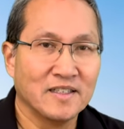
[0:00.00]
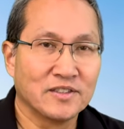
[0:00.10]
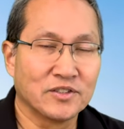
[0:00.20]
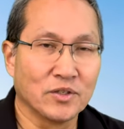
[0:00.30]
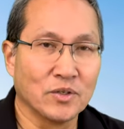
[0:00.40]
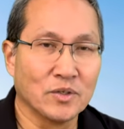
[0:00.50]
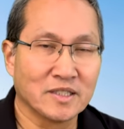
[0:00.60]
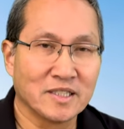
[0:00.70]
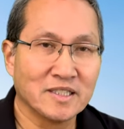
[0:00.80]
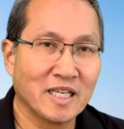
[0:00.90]
So
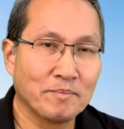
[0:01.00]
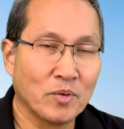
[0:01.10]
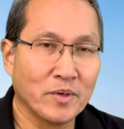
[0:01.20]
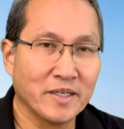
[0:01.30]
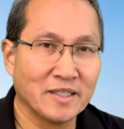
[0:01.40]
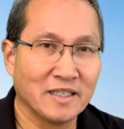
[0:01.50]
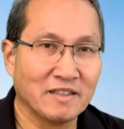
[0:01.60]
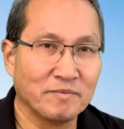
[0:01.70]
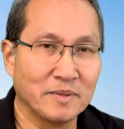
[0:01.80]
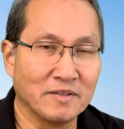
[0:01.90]
since that point,
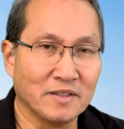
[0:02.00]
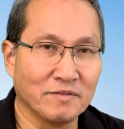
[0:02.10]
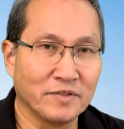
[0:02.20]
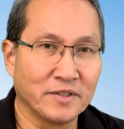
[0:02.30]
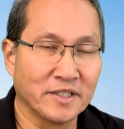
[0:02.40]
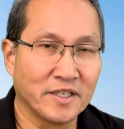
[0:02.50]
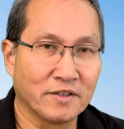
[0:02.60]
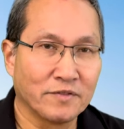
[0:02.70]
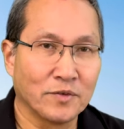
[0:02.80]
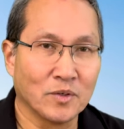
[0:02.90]
I've been very
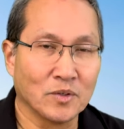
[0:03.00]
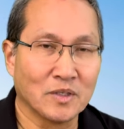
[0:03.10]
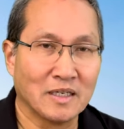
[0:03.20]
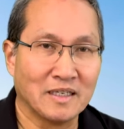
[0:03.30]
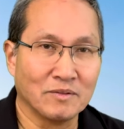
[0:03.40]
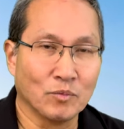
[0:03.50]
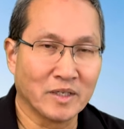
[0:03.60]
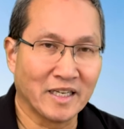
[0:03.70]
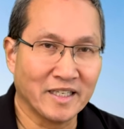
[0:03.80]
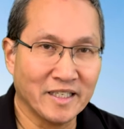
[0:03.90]
careful on
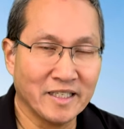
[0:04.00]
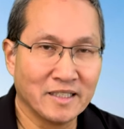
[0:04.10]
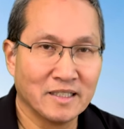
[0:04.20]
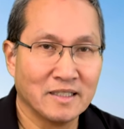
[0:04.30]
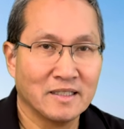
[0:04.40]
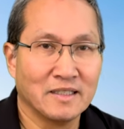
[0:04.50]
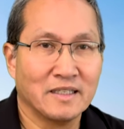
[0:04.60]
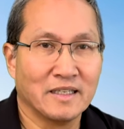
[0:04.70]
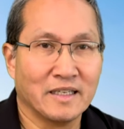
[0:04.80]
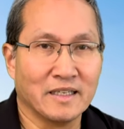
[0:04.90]
what I eat
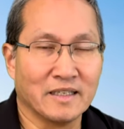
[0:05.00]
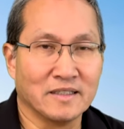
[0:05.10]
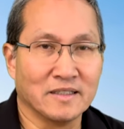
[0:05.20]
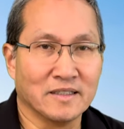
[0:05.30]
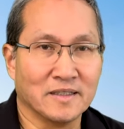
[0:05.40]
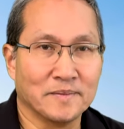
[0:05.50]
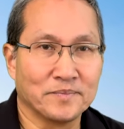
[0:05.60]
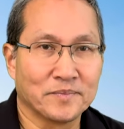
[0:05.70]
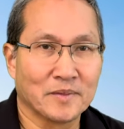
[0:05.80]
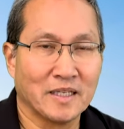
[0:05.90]
and
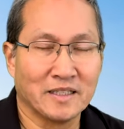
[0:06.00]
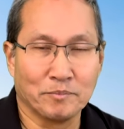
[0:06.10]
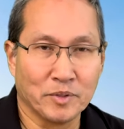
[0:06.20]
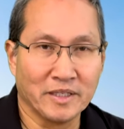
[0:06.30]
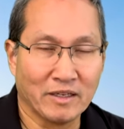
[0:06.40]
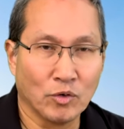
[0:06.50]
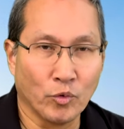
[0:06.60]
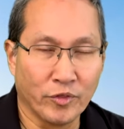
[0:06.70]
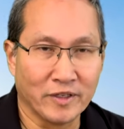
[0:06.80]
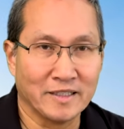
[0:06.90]
had to bring that
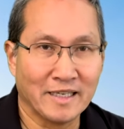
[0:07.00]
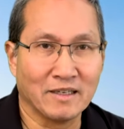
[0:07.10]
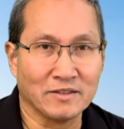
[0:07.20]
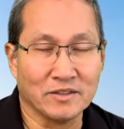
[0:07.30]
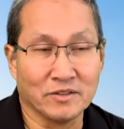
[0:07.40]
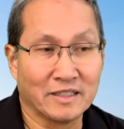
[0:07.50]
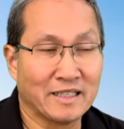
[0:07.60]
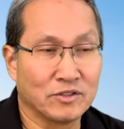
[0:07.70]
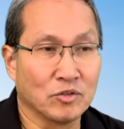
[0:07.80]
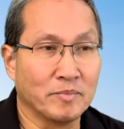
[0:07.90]
whole thing down. You know, it
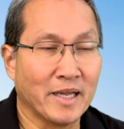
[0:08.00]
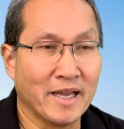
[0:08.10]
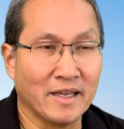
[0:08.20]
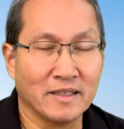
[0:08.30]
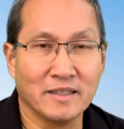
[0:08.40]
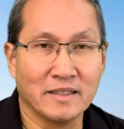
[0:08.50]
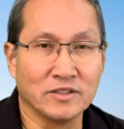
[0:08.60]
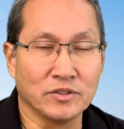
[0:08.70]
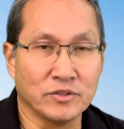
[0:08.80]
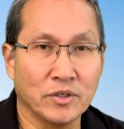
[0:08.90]
got so bad,
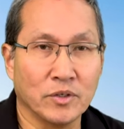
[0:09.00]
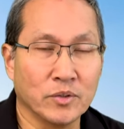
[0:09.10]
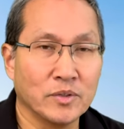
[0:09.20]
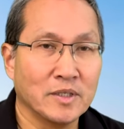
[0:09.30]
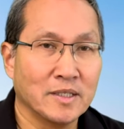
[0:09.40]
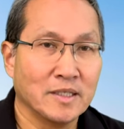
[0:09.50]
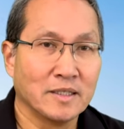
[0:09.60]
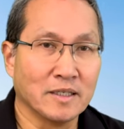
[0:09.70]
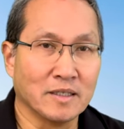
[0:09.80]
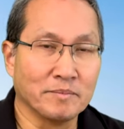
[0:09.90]
as you know,
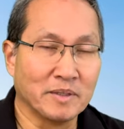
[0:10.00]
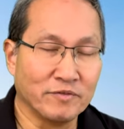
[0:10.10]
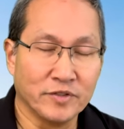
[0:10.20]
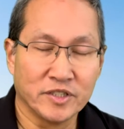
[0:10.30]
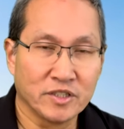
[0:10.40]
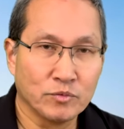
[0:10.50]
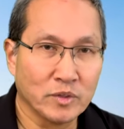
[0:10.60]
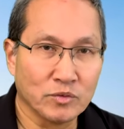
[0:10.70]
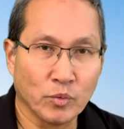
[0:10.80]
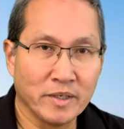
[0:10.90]
my vision
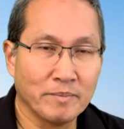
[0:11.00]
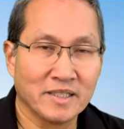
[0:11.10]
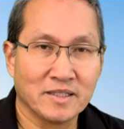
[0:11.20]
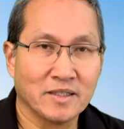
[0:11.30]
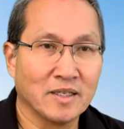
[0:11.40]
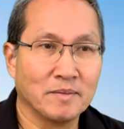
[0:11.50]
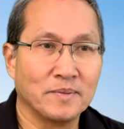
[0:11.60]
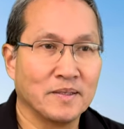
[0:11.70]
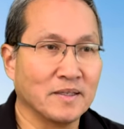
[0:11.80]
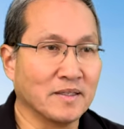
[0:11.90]
was way messed up.
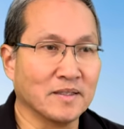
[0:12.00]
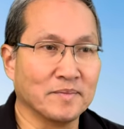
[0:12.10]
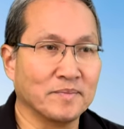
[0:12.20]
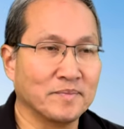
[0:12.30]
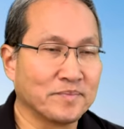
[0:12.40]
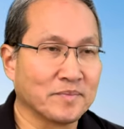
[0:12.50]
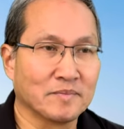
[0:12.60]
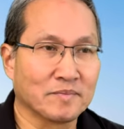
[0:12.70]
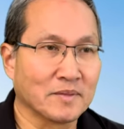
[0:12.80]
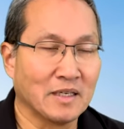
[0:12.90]

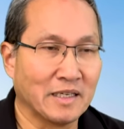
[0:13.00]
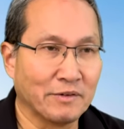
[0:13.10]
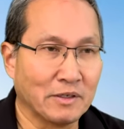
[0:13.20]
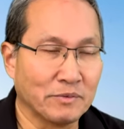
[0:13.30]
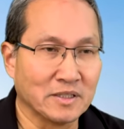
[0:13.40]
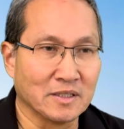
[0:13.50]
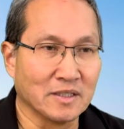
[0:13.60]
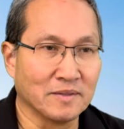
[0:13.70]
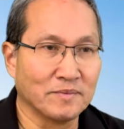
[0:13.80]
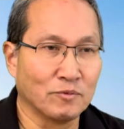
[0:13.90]
I was
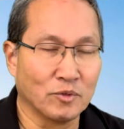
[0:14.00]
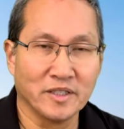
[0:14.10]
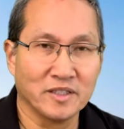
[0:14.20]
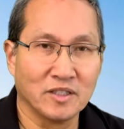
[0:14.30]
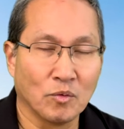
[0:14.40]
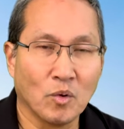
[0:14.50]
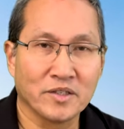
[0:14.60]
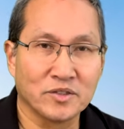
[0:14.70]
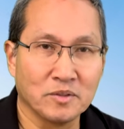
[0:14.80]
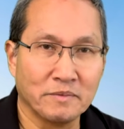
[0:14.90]
running to the
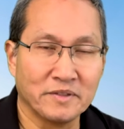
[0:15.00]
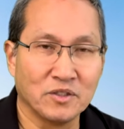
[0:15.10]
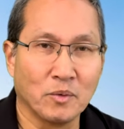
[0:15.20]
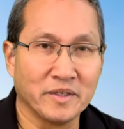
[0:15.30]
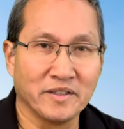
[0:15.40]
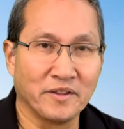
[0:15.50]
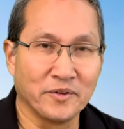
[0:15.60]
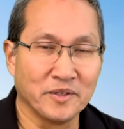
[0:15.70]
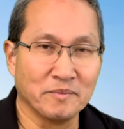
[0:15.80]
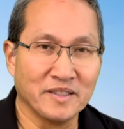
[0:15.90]
washroom every 20 to
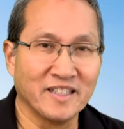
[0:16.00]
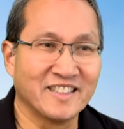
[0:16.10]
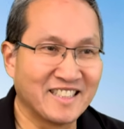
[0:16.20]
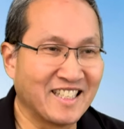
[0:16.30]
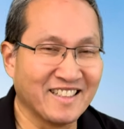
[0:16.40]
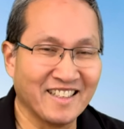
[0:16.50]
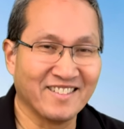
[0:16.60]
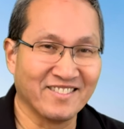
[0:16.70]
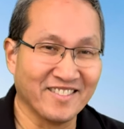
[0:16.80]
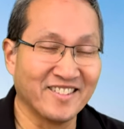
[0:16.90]
30 minutes. Yeah,
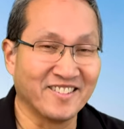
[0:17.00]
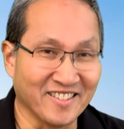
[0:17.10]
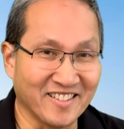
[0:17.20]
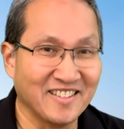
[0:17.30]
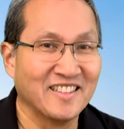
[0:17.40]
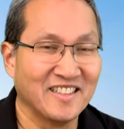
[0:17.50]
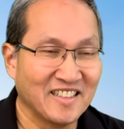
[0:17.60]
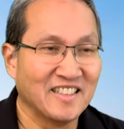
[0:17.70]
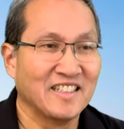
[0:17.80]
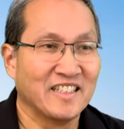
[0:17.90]
literally.
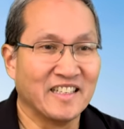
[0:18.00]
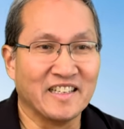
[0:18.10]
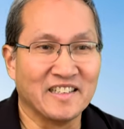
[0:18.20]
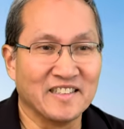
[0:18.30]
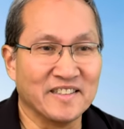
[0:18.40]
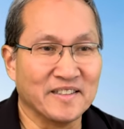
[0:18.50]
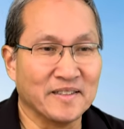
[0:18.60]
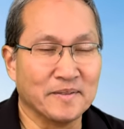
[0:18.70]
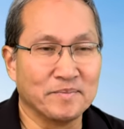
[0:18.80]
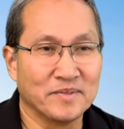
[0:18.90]

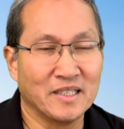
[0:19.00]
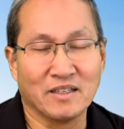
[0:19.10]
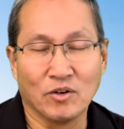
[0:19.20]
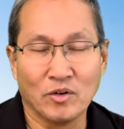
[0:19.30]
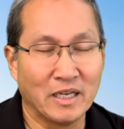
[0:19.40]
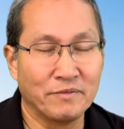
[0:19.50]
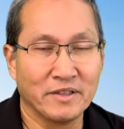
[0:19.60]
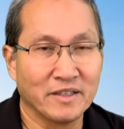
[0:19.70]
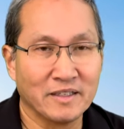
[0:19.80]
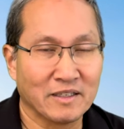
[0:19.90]
And yeah,
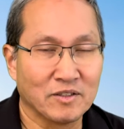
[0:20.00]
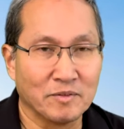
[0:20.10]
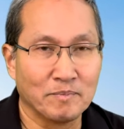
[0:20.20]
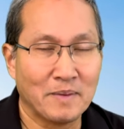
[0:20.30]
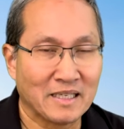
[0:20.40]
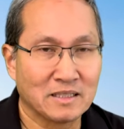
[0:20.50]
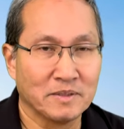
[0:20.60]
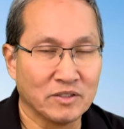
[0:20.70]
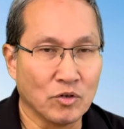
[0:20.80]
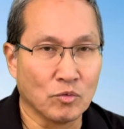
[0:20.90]
everything that could
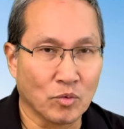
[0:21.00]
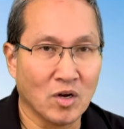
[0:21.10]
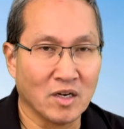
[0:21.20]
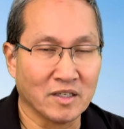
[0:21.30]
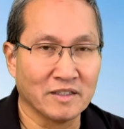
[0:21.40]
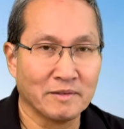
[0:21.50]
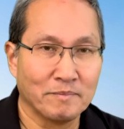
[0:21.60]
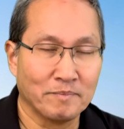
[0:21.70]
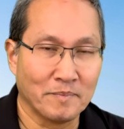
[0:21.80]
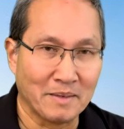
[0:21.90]
possibly go wrong
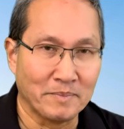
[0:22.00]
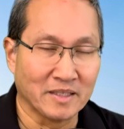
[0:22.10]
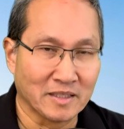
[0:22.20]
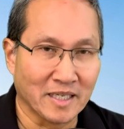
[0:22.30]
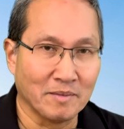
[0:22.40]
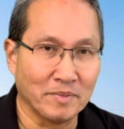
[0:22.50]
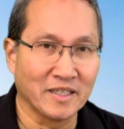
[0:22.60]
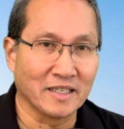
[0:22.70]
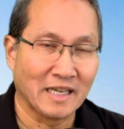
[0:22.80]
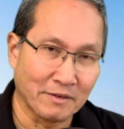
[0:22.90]
by being a
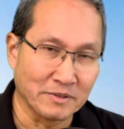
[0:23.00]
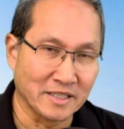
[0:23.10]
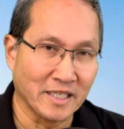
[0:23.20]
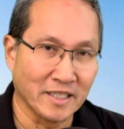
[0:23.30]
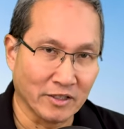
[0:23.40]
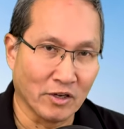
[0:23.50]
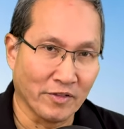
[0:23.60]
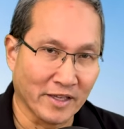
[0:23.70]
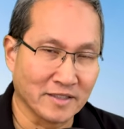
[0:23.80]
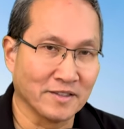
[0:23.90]
diabetic, I was getting all
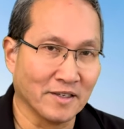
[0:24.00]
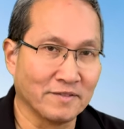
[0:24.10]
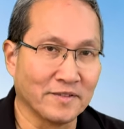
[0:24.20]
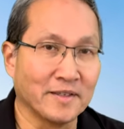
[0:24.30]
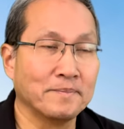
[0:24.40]
that stuff, right?